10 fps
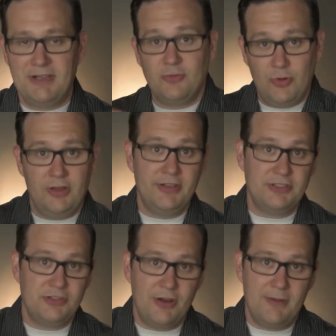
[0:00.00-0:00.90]
You will
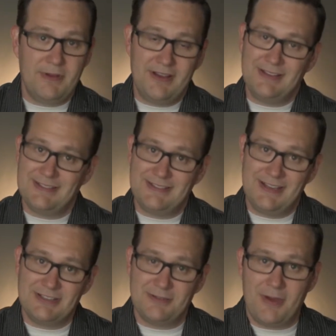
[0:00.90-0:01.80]
enjoy it because it
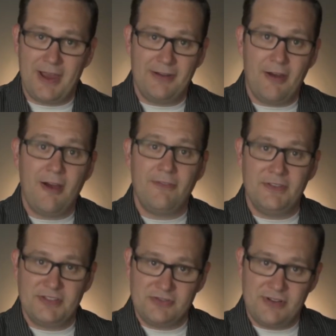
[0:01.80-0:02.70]
takes your mind off of
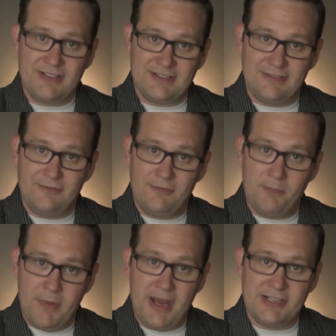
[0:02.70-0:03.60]
the stress of
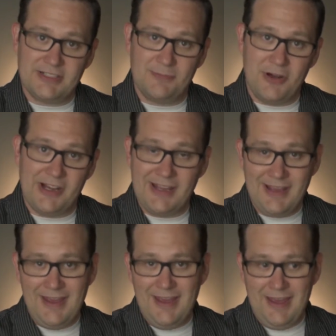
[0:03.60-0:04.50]
managing money,
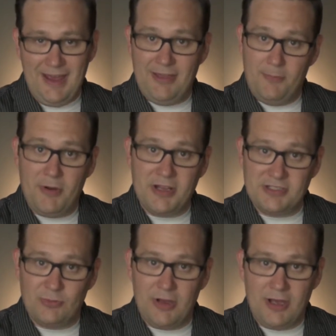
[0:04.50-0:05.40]
and the
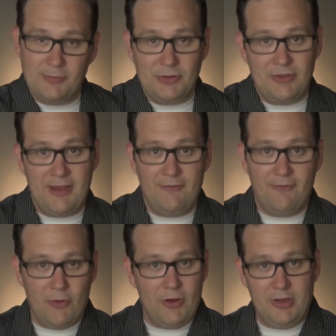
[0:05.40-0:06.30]
budget will help do that
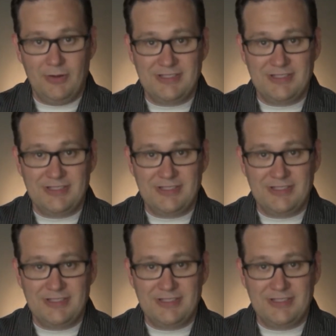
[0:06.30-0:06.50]
for you.